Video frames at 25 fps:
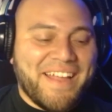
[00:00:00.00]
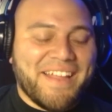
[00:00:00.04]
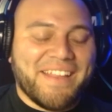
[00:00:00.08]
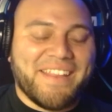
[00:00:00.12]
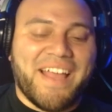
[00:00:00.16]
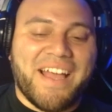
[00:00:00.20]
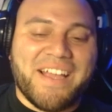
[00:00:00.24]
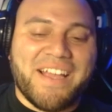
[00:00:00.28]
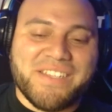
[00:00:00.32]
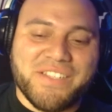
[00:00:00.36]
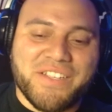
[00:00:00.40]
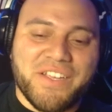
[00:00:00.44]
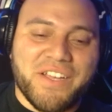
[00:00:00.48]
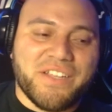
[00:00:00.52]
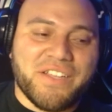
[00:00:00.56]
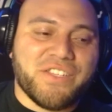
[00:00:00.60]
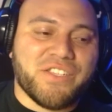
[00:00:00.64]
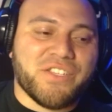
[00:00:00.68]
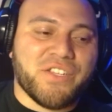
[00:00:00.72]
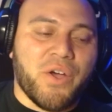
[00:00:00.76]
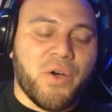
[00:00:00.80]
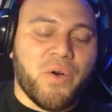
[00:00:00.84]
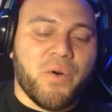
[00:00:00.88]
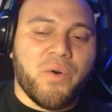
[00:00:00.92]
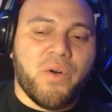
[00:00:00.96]
That's good.
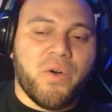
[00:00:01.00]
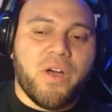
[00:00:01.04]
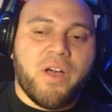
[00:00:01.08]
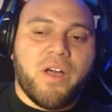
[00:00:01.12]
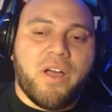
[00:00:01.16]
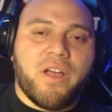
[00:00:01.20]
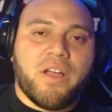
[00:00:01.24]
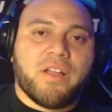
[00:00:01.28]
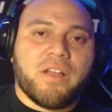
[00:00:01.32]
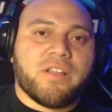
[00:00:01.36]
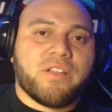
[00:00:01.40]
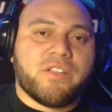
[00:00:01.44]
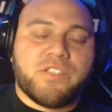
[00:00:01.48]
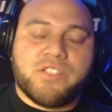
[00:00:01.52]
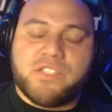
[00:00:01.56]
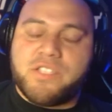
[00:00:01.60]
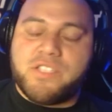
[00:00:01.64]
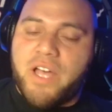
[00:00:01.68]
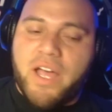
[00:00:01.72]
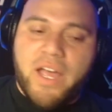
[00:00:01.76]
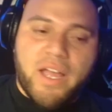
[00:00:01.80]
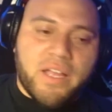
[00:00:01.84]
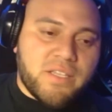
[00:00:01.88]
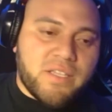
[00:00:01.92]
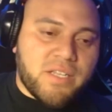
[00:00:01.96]
So,
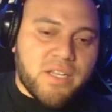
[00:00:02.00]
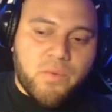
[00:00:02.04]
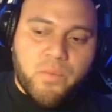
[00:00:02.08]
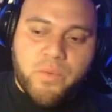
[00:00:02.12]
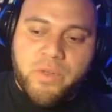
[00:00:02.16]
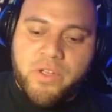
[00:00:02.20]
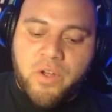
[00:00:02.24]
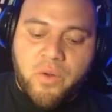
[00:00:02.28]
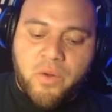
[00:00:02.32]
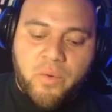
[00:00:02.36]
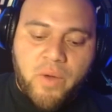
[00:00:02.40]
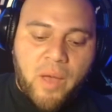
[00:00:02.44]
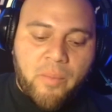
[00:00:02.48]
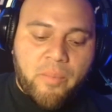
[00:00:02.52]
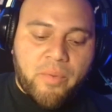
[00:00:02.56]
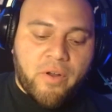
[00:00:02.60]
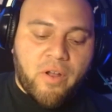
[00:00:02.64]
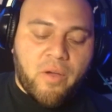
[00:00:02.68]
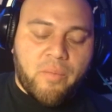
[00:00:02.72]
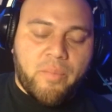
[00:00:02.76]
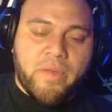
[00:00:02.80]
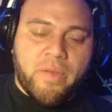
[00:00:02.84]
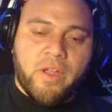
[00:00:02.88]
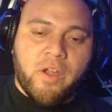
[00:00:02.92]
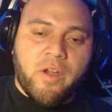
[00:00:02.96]
we could wrap it
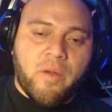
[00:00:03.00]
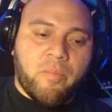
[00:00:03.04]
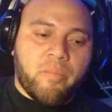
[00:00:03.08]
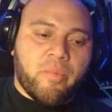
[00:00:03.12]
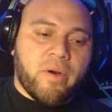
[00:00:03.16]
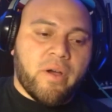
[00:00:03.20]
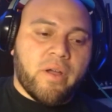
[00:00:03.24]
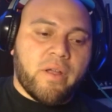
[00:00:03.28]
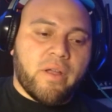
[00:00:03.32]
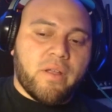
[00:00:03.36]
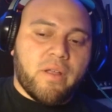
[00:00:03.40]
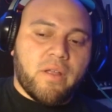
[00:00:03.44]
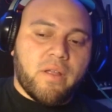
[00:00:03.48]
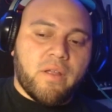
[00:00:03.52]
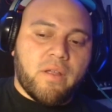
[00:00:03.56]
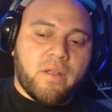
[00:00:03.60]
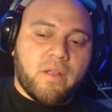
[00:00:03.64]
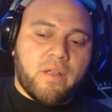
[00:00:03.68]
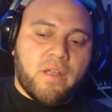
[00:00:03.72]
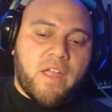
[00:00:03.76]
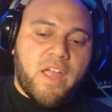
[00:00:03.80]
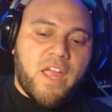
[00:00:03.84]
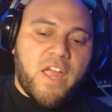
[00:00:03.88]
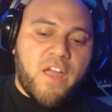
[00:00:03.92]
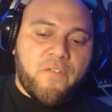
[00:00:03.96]
up here. But
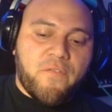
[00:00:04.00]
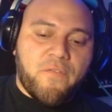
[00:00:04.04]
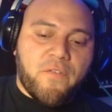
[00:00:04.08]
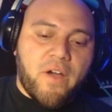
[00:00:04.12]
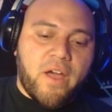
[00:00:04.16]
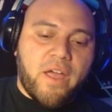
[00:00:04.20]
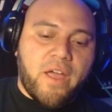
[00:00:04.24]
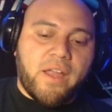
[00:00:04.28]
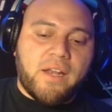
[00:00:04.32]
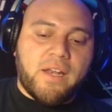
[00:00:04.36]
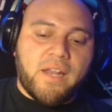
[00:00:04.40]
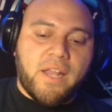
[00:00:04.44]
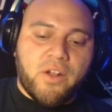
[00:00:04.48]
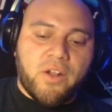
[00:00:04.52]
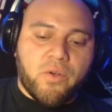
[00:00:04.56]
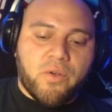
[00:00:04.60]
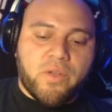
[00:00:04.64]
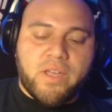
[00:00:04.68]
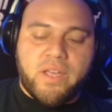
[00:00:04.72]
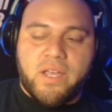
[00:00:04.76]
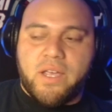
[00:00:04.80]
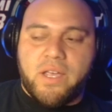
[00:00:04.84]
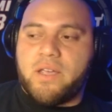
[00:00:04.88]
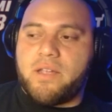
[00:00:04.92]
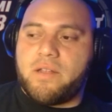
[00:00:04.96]
if a little
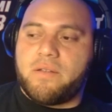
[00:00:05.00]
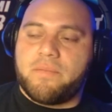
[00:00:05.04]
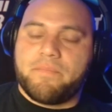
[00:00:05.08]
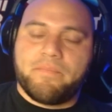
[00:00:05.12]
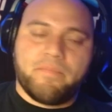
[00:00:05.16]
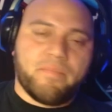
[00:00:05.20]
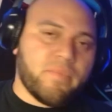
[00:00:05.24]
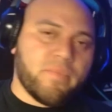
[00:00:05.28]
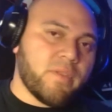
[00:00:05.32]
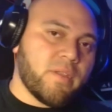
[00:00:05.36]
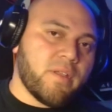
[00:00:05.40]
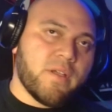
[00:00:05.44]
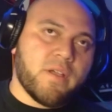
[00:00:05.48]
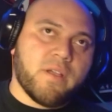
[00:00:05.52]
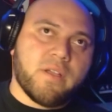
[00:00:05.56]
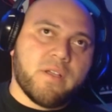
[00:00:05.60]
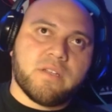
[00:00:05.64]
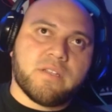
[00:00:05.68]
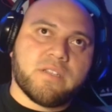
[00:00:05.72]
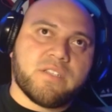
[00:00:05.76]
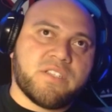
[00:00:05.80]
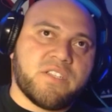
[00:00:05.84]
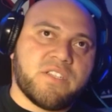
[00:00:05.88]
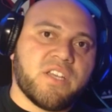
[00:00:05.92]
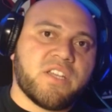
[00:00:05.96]
kid,
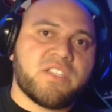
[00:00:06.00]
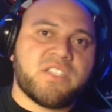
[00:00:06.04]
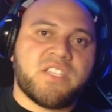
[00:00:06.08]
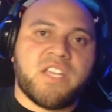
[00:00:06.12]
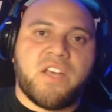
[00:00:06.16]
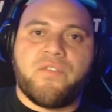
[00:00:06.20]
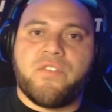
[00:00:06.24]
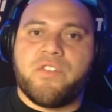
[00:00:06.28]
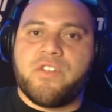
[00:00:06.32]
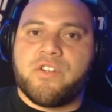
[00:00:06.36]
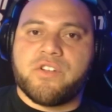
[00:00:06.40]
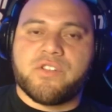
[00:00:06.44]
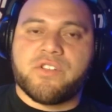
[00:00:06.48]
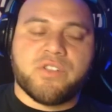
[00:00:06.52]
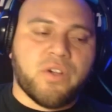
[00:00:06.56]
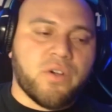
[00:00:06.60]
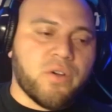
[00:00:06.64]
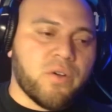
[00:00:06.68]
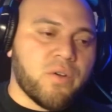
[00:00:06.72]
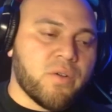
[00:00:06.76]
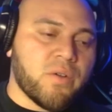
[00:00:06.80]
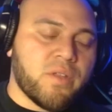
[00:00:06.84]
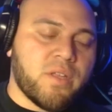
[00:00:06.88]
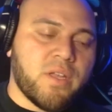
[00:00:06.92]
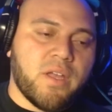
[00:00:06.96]
6, 7 years
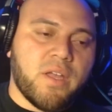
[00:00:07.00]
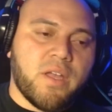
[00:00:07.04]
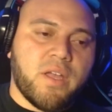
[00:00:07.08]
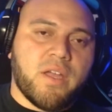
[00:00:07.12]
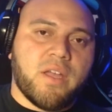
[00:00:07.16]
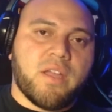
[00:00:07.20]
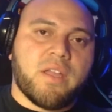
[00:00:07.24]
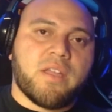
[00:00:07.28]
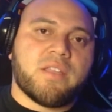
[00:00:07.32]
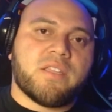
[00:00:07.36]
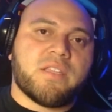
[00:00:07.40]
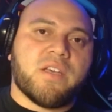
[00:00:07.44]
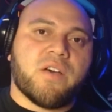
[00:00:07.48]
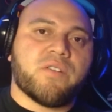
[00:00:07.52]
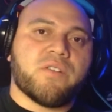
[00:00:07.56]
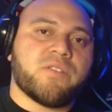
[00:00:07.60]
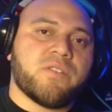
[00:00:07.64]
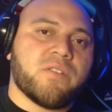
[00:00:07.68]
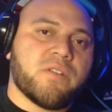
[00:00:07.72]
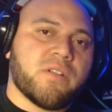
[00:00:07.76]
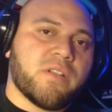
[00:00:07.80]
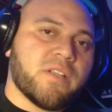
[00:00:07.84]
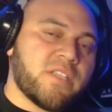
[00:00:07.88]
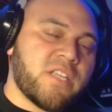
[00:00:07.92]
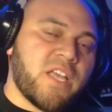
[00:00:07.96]
old, tells
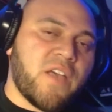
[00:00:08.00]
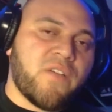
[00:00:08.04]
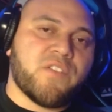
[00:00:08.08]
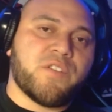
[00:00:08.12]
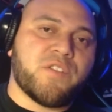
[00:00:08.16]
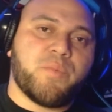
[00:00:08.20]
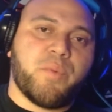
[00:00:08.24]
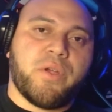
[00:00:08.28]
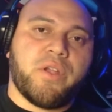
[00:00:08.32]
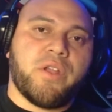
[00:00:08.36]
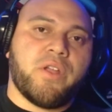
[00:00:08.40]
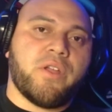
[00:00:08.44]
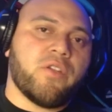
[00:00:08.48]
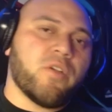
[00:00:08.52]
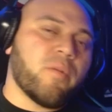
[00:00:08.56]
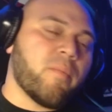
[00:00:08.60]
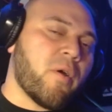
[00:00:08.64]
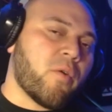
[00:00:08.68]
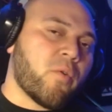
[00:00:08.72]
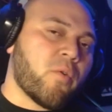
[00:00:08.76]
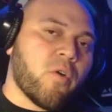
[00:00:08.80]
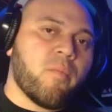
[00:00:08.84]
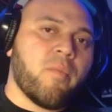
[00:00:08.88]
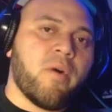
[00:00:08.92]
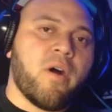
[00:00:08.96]
you, "Latavious Brini, you're my
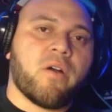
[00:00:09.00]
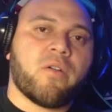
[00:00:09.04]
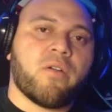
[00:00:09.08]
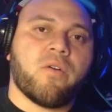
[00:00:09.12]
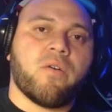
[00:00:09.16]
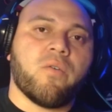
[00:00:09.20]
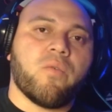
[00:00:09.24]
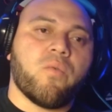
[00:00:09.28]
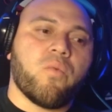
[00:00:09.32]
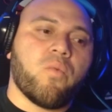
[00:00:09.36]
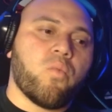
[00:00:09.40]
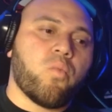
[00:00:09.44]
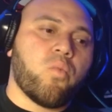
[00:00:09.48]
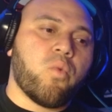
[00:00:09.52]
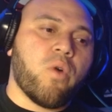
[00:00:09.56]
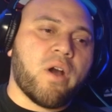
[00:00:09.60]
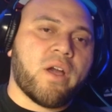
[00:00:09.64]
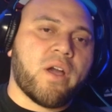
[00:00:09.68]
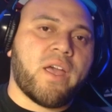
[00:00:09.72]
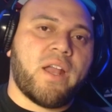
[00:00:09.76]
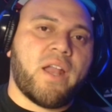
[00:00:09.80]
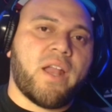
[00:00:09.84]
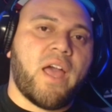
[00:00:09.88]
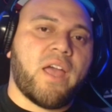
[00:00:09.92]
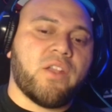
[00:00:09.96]
role model.
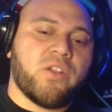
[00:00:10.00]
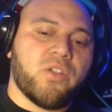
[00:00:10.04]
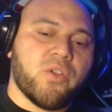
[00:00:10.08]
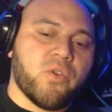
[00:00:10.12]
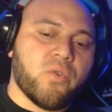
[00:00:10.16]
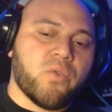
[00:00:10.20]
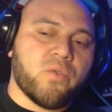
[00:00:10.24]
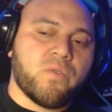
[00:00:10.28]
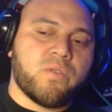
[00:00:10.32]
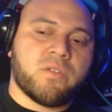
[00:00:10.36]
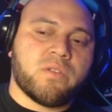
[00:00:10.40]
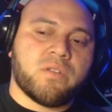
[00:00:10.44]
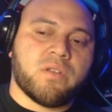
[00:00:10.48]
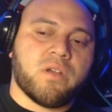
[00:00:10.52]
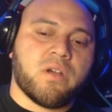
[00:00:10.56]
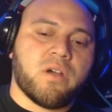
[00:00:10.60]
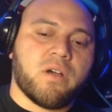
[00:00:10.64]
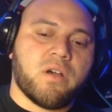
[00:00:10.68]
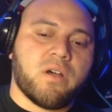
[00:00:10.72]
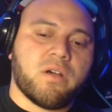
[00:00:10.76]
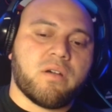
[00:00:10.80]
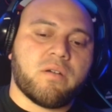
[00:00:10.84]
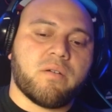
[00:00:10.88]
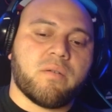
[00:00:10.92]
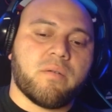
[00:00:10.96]
What can I do
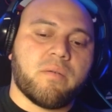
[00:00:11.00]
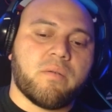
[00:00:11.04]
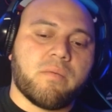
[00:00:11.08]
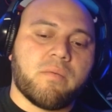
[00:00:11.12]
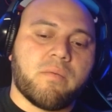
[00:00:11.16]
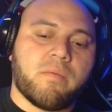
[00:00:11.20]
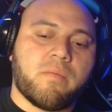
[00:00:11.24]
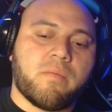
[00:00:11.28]
to